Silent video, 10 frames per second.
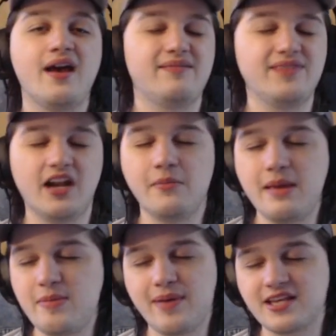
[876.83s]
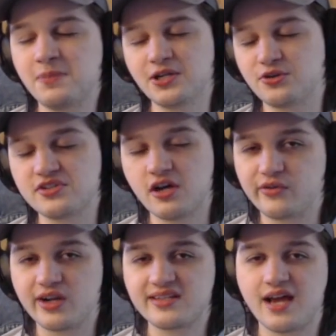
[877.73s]
Maybe best pitcher is
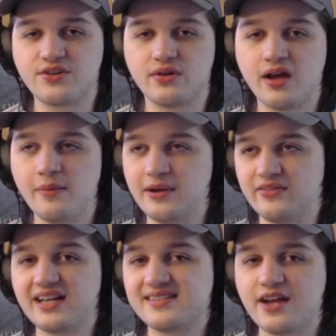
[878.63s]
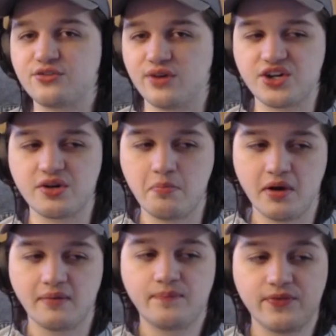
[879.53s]
a bit of an exaggeration,
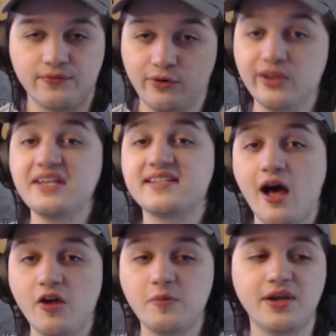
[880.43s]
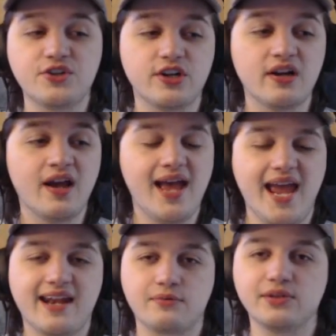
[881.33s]
but really solid pitcher
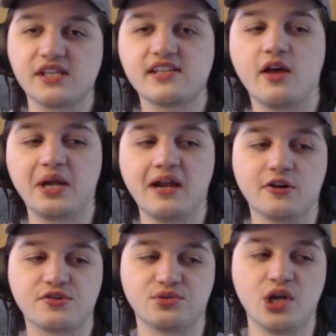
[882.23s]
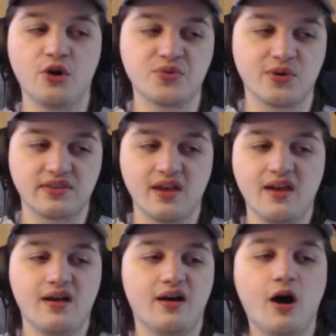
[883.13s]
and a really solid hitter. So Toadsworth,
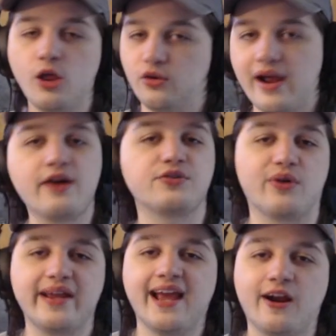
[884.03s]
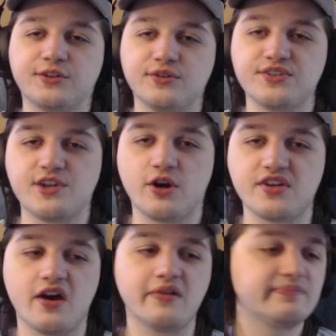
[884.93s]
all around great character in
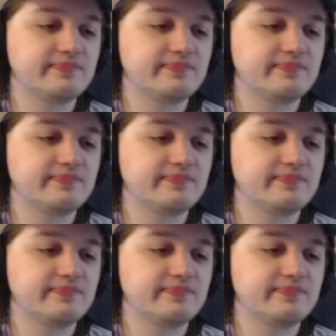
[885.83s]
Starzon.